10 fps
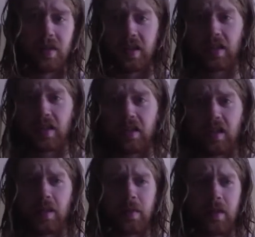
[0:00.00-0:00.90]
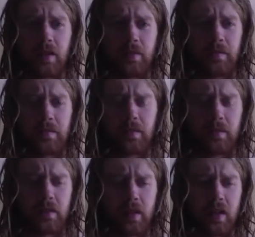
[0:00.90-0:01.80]
I did look up a
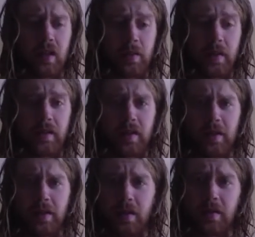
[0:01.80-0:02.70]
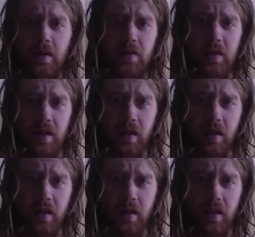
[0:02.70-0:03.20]
little bit of them, and I'm interested.